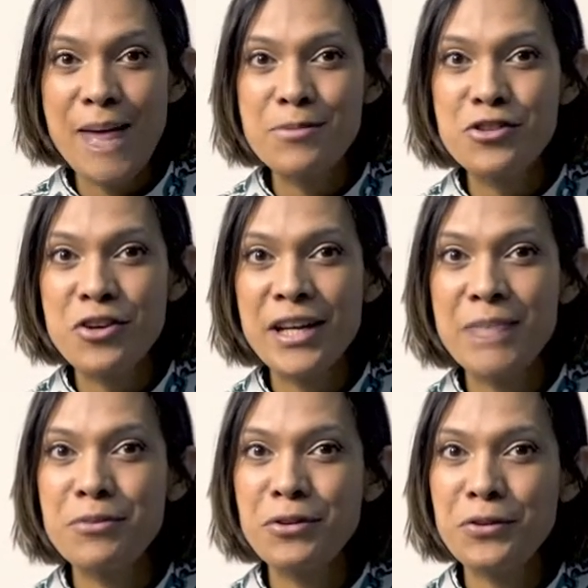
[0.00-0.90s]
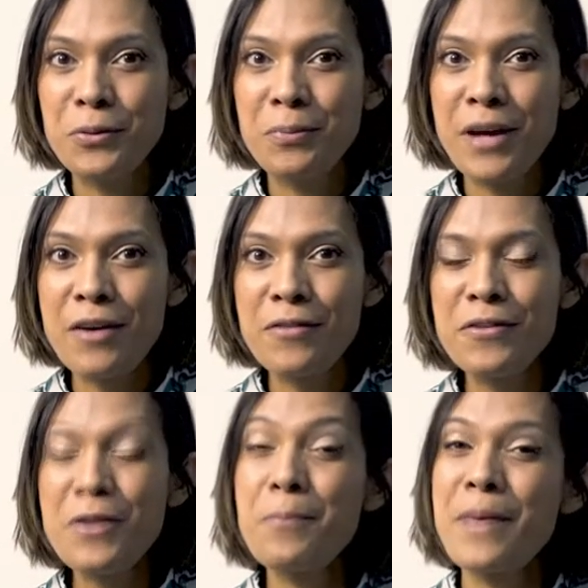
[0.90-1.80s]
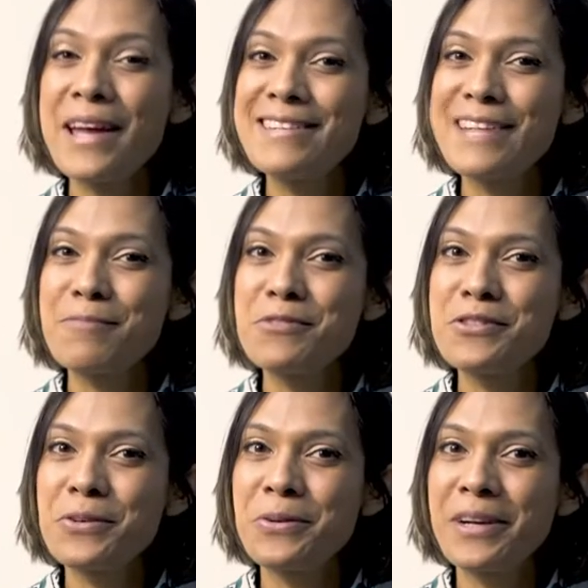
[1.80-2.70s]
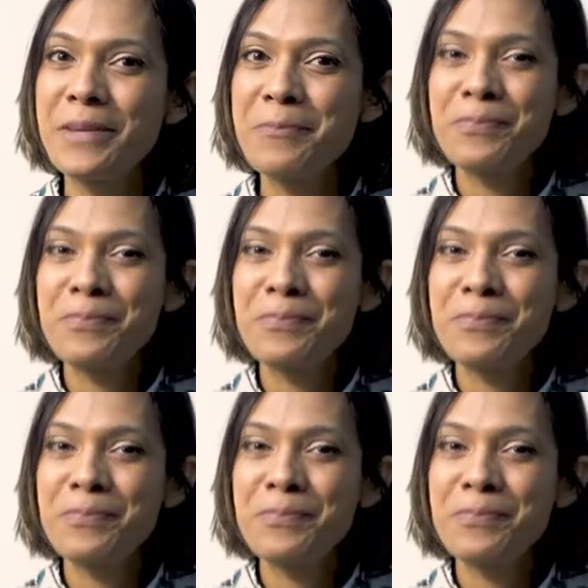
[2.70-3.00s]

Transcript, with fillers: I'm joining Booktopia for a bedtime story.